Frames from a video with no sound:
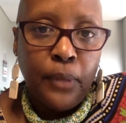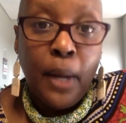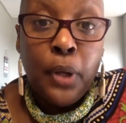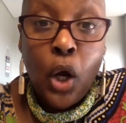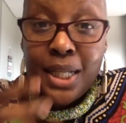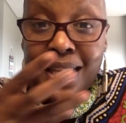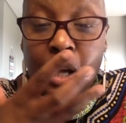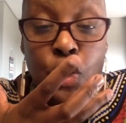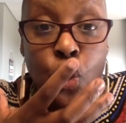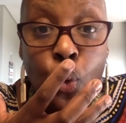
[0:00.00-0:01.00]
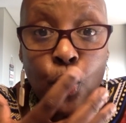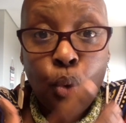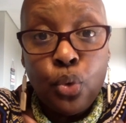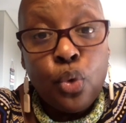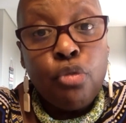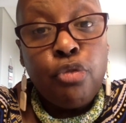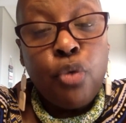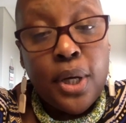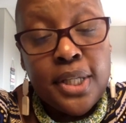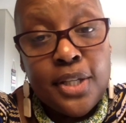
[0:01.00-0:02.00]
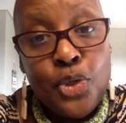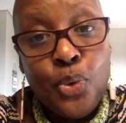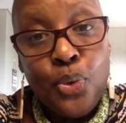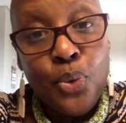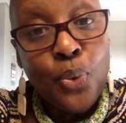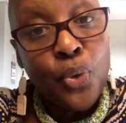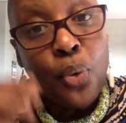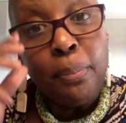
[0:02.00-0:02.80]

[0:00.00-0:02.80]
It blocks out your voice and your